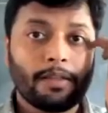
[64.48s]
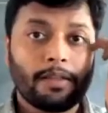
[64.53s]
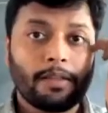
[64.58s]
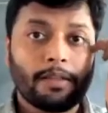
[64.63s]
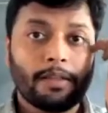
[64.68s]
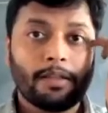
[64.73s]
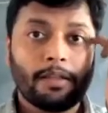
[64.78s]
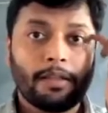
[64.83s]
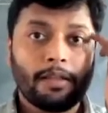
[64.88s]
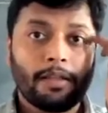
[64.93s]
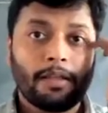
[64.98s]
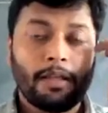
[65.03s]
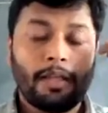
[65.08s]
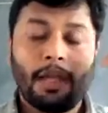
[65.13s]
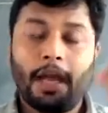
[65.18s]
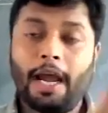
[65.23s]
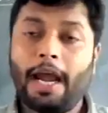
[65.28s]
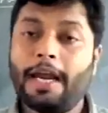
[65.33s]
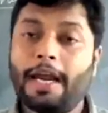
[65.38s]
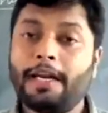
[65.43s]

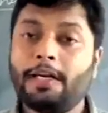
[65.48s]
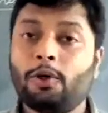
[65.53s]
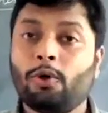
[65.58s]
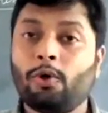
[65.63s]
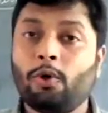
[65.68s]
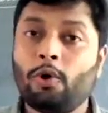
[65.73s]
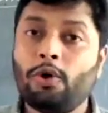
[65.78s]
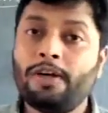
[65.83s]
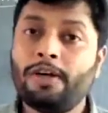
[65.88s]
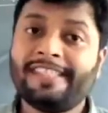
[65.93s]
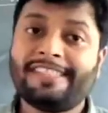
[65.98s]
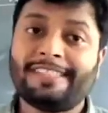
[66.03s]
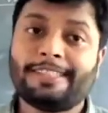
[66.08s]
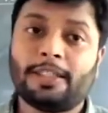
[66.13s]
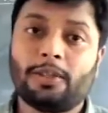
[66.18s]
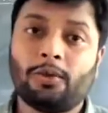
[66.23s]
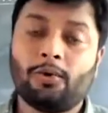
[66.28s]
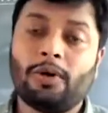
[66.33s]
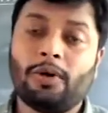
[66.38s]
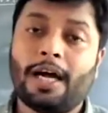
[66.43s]
and Hund's
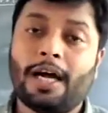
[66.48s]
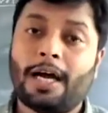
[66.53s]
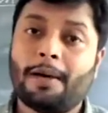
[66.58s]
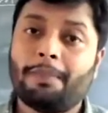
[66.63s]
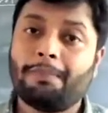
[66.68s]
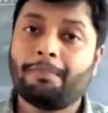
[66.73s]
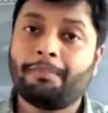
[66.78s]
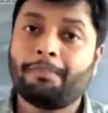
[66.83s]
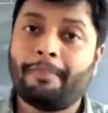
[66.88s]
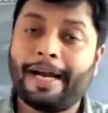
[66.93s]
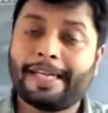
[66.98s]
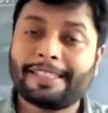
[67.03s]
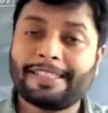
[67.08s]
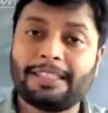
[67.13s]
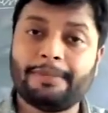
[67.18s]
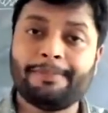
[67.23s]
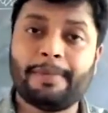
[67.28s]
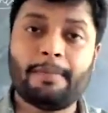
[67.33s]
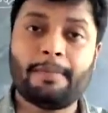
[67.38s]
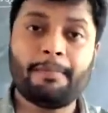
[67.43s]
rule of
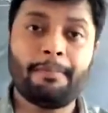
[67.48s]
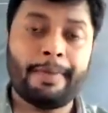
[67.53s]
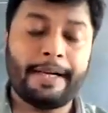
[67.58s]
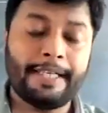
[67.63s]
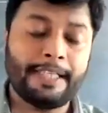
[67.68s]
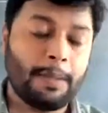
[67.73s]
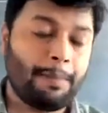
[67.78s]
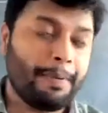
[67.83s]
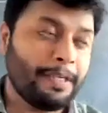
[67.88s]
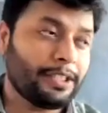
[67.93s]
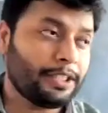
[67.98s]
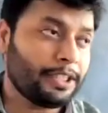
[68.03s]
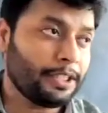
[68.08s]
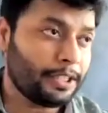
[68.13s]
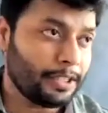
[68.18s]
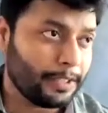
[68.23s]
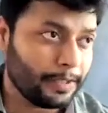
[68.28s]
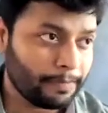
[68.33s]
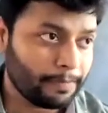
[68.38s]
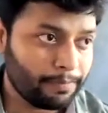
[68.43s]
maximum
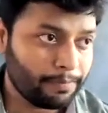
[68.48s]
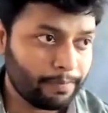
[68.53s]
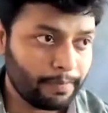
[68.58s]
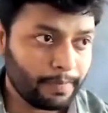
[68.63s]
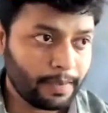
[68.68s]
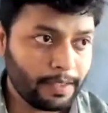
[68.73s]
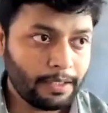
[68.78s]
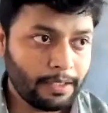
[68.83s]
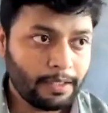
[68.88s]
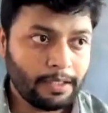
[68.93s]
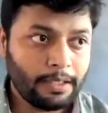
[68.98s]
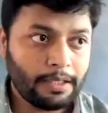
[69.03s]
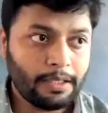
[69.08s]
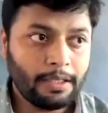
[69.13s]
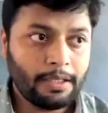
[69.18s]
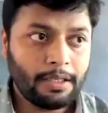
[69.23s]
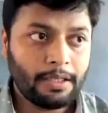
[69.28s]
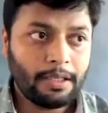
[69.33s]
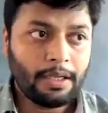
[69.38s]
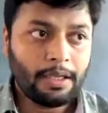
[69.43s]
multiplicity.
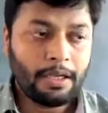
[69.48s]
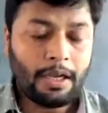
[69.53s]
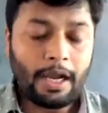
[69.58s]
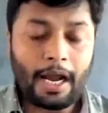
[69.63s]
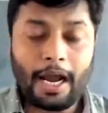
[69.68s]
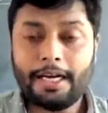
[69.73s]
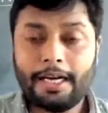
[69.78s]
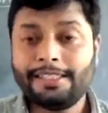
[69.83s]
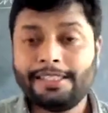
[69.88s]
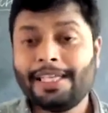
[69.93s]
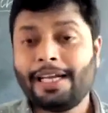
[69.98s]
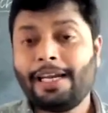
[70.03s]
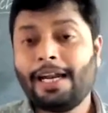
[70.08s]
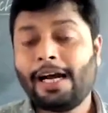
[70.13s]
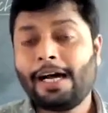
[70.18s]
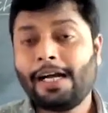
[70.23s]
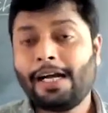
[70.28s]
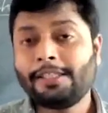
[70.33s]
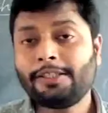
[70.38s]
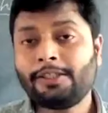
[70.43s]
And in the
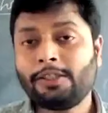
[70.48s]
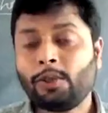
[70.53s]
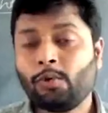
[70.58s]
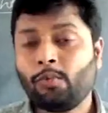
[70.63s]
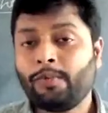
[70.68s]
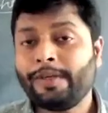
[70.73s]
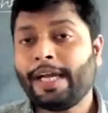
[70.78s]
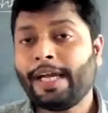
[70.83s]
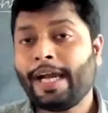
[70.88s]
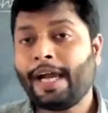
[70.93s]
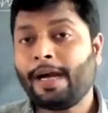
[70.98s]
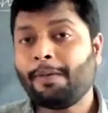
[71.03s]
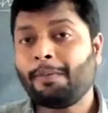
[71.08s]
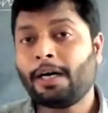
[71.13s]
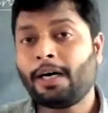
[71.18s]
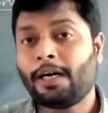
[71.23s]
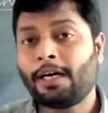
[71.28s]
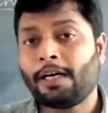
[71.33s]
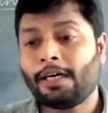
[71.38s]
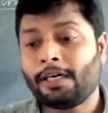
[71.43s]
last, we have
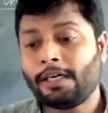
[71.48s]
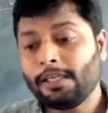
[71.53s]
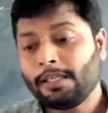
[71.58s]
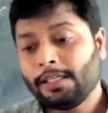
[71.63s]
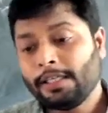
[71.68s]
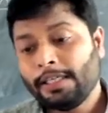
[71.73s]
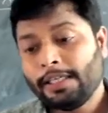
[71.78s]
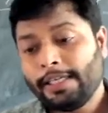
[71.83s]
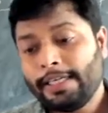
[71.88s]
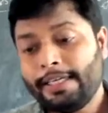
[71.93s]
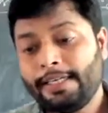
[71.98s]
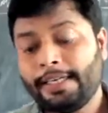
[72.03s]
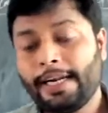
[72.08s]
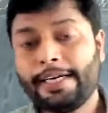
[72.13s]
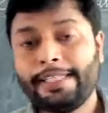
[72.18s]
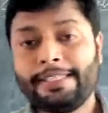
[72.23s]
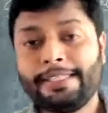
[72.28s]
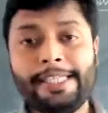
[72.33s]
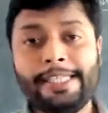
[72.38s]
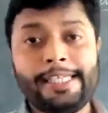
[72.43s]
a
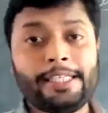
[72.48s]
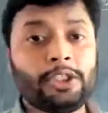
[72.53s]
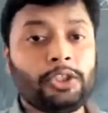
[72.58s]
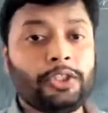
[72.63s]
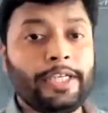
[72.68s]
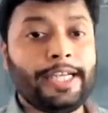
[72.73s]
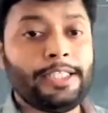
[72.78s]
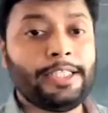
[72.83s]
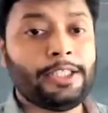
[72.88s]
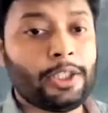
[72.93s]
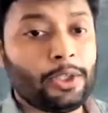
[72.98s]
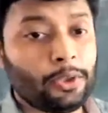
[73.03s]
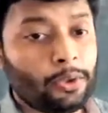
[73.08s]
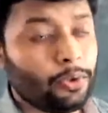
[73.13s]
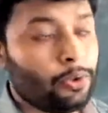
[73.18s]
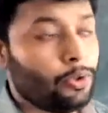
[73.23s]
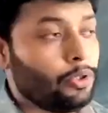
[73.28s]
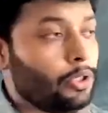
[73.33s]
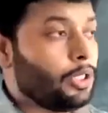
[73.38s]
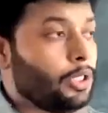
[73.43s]
energy exchange
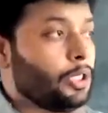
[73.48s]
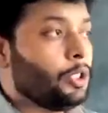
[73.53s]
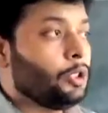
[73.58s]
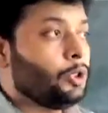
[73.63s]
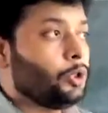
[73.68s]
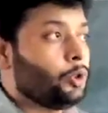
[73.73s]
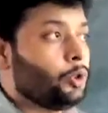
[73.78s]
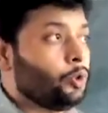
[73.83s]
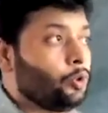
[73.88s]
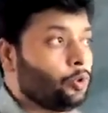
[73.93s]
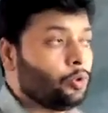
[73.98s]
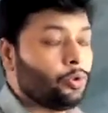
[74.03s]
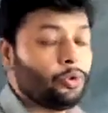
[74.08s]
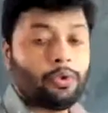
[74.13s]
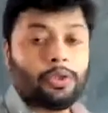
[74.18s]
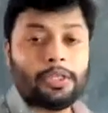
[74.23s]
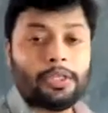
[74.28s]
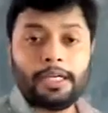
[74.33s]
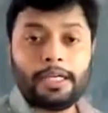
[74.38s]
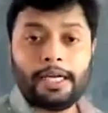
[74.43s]
rule to
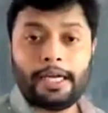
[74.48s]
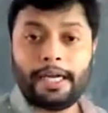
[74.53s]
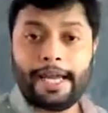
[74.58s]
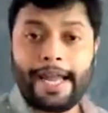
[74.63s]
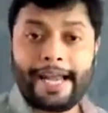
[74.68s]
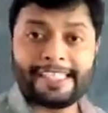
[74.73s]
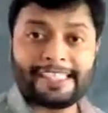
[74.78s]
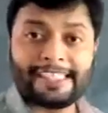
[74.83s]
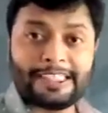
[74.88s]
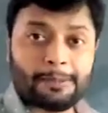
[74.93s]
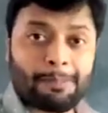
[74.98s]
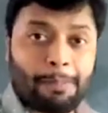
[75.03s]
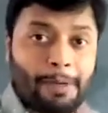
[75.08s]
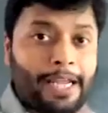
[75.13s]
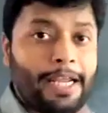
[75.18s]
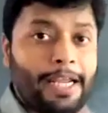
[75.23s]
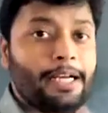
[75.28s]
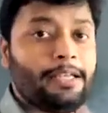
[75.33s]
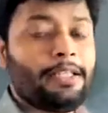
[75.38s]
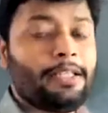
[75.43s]

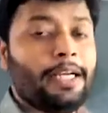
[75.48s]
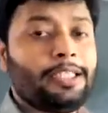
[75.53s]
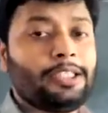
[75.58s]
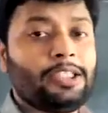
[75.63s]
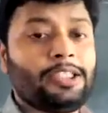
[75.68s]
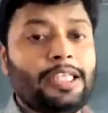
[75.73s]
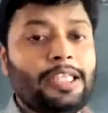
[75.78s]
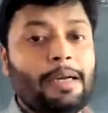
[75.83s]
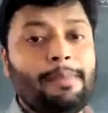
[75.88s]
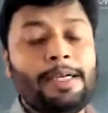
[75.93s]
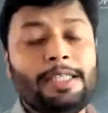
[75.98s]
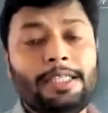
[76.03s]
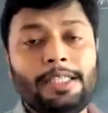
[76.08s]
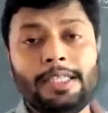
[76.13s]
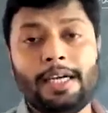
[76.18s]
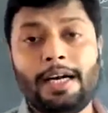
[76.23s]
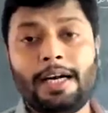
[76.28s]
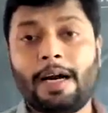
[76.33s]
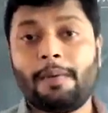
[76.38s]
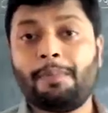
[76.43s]
explain the
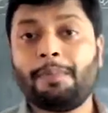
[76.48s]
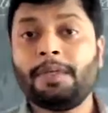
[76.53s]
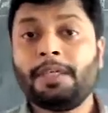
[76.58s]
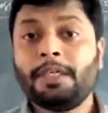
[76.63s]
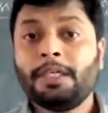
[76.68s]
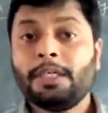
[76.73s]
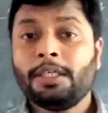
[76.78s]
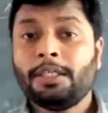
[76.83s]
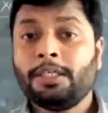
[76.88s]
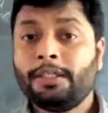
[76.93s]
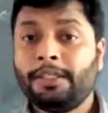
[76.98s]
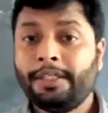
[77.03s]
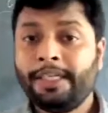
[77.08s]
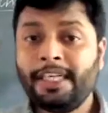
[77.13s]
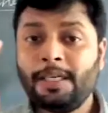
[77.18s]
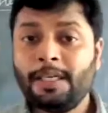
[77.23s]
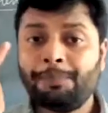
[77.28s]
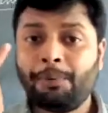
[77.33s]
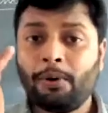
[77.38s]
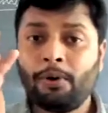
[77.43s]
stability of
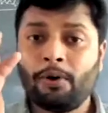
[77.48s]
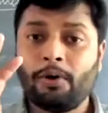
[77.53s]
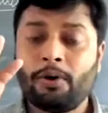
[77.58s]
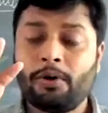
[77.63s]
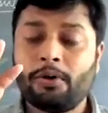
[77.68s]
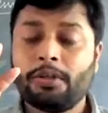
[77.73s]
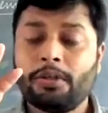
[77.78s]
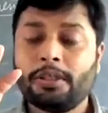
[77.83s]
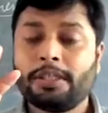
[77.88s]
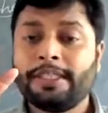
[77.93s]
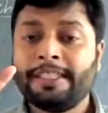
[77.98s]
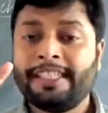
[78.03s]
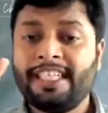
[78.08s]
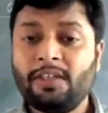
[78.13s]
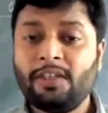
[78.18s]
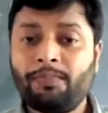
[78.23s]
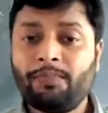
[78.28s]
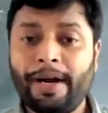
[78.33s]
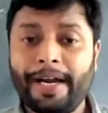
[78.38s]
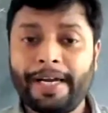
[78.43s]
D4,
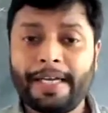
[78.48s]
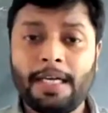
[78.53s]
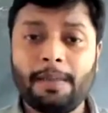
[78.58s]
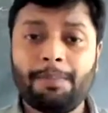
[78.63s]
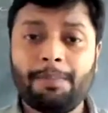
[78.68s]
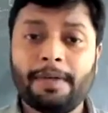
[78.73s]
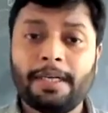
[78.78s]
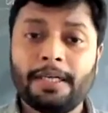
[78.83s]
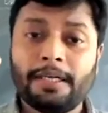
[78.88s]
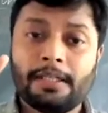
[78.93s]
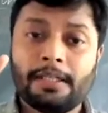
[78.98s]
D5,